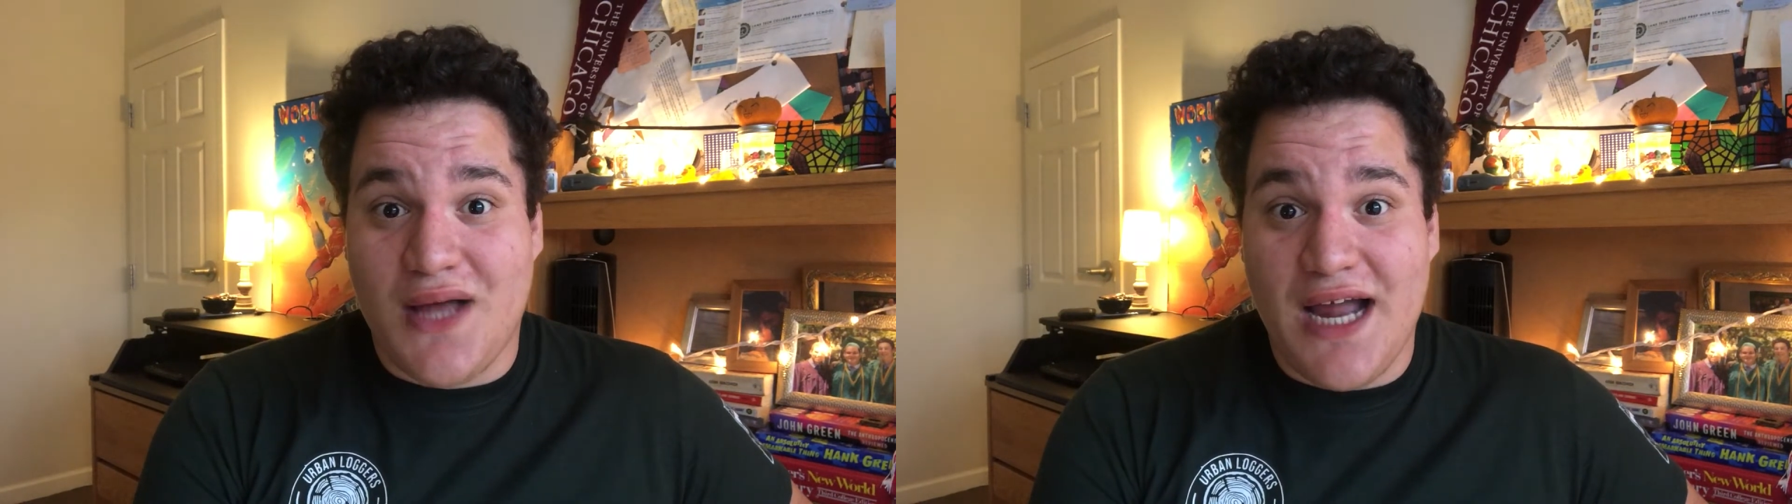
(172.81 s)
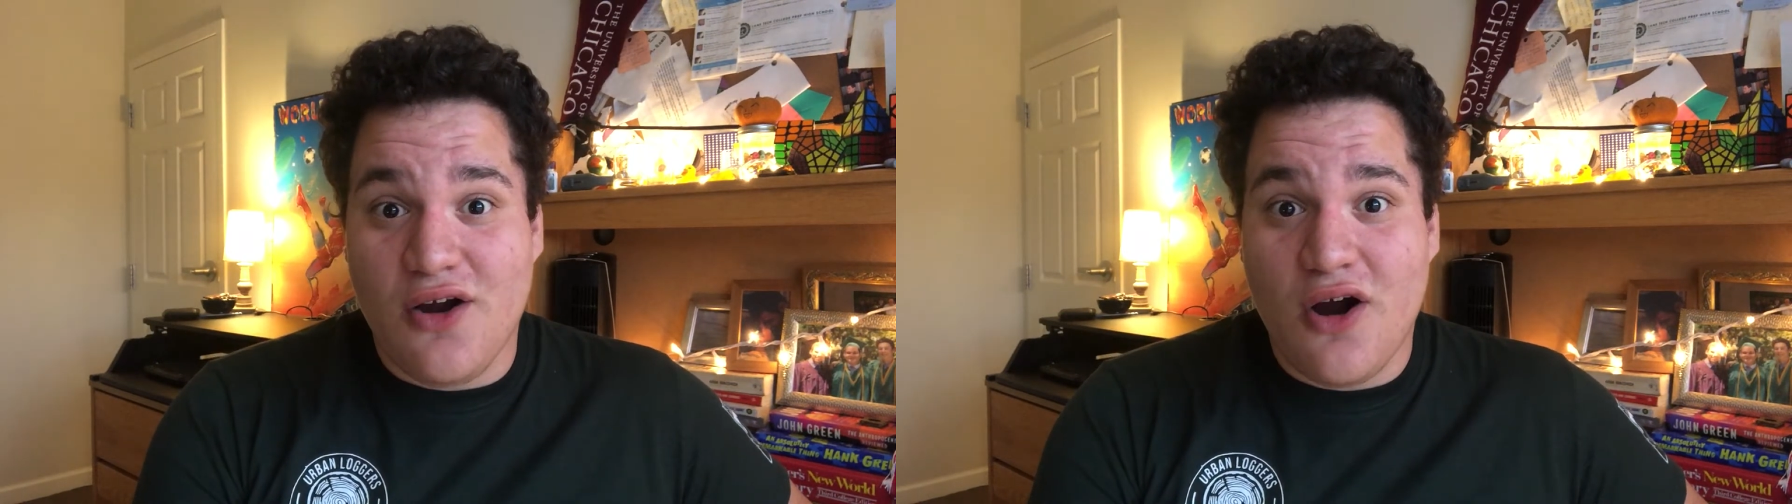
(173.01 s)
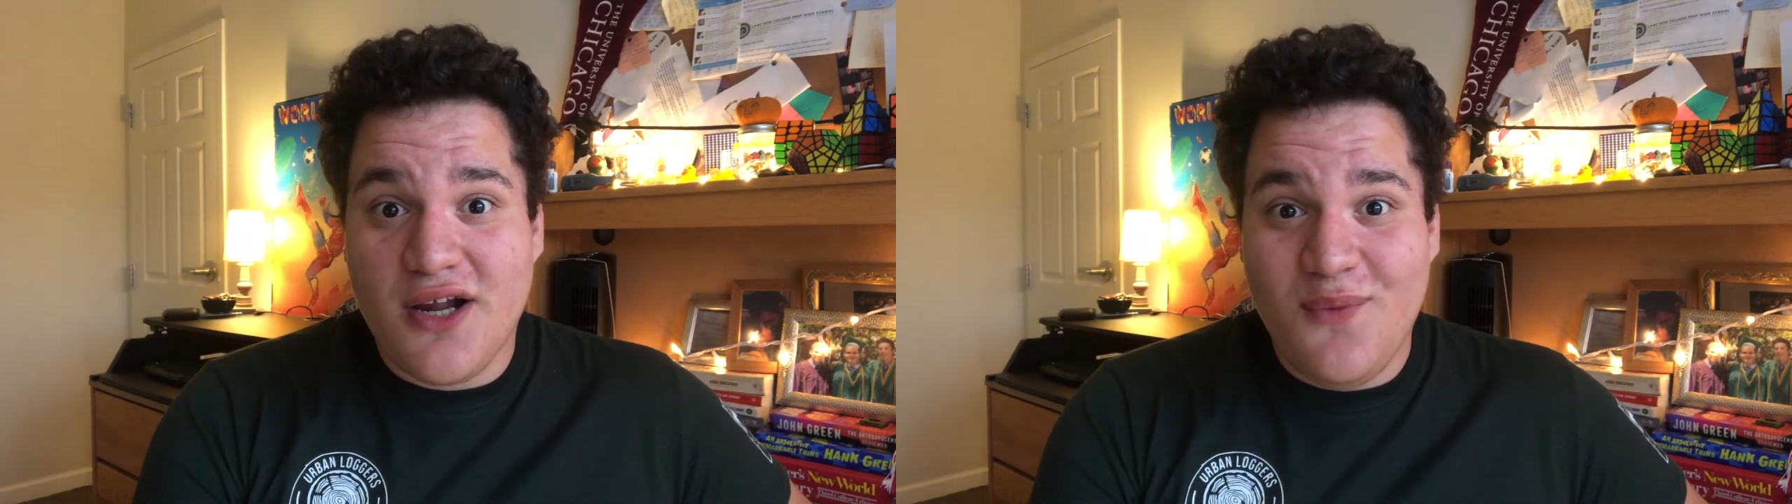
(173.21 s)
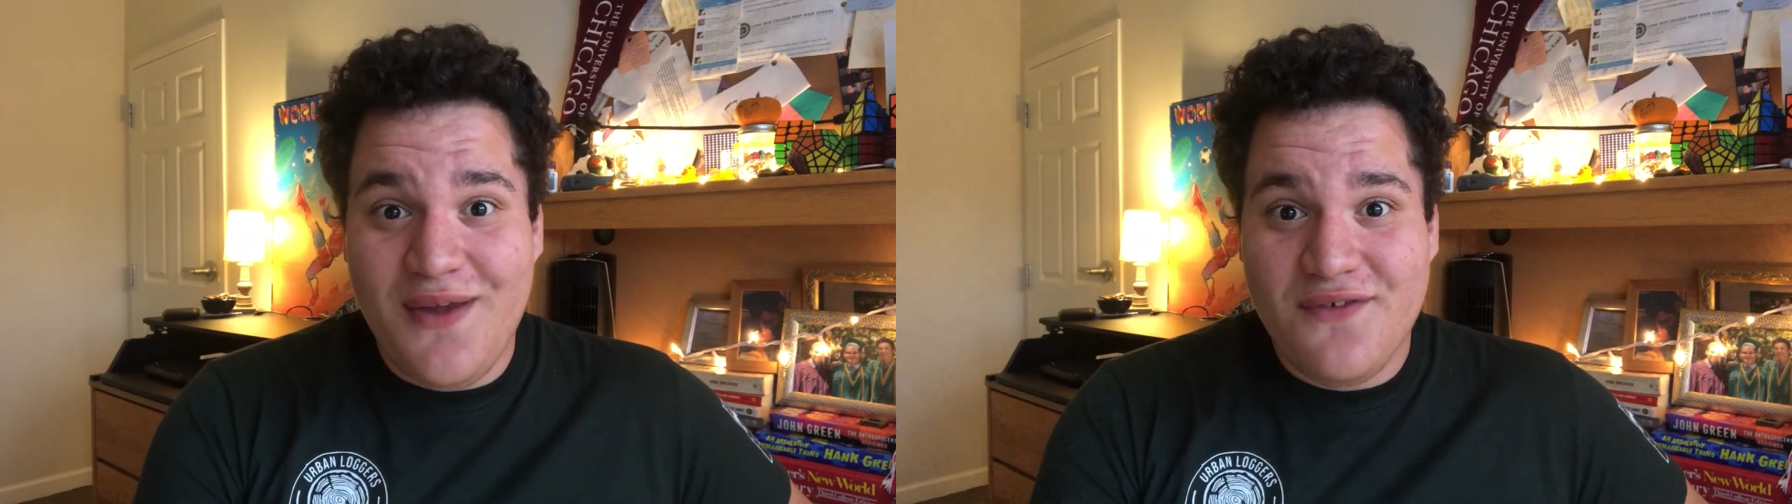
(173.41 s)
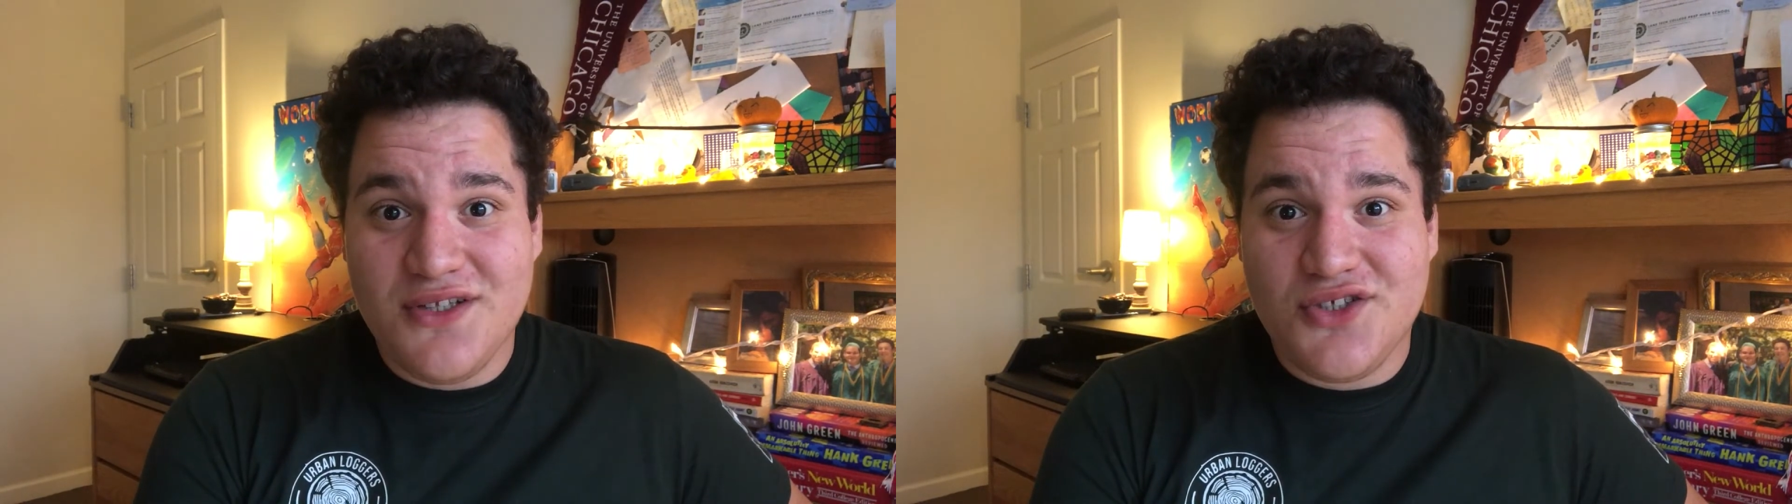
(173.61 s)
hierarchy
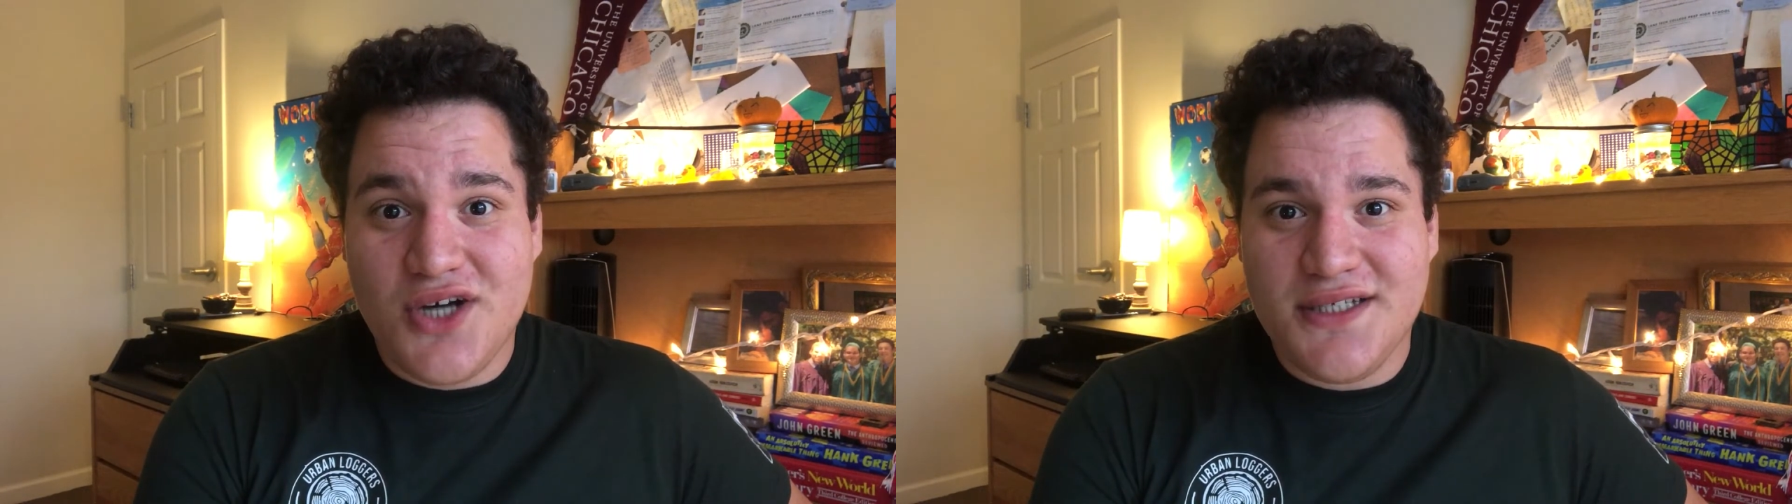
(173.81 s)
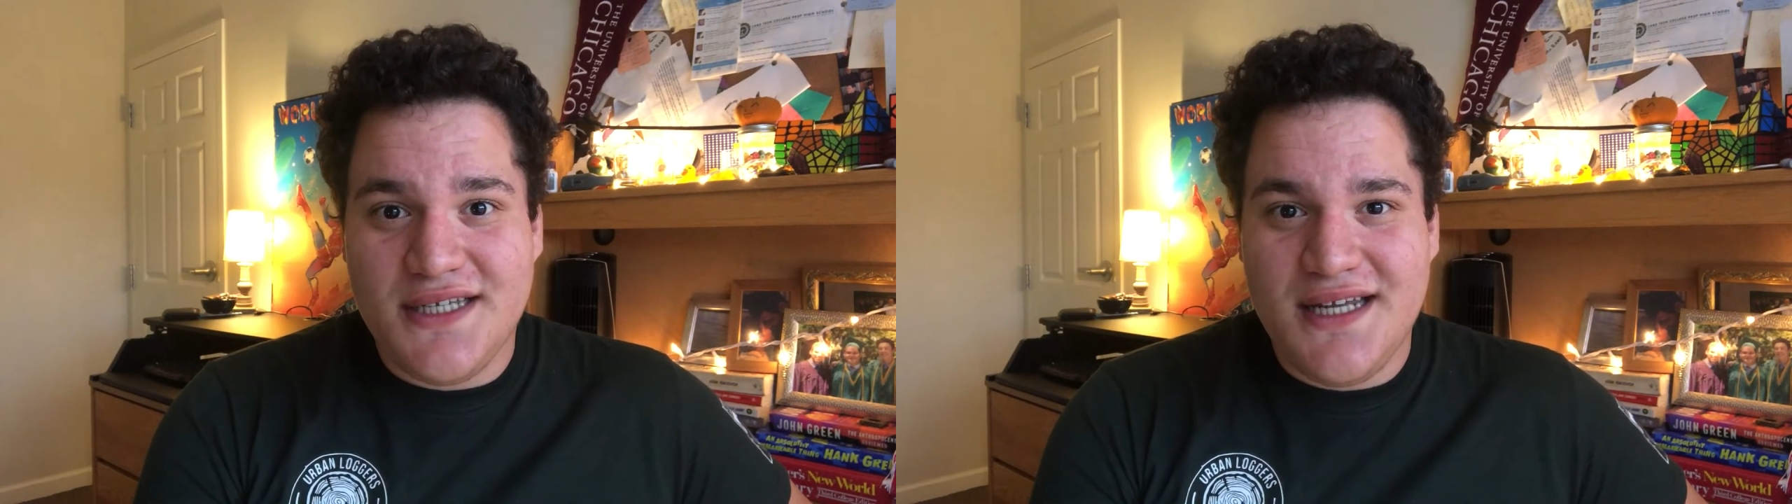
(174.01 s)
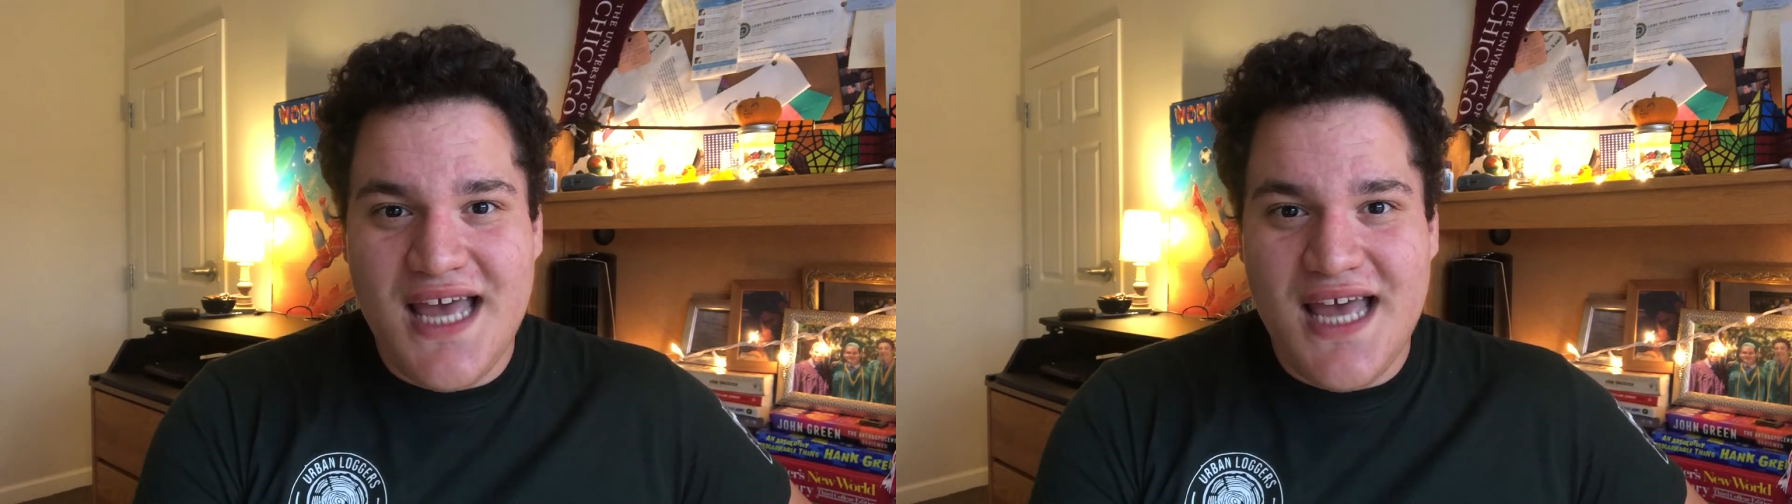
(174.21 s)
we've constructed,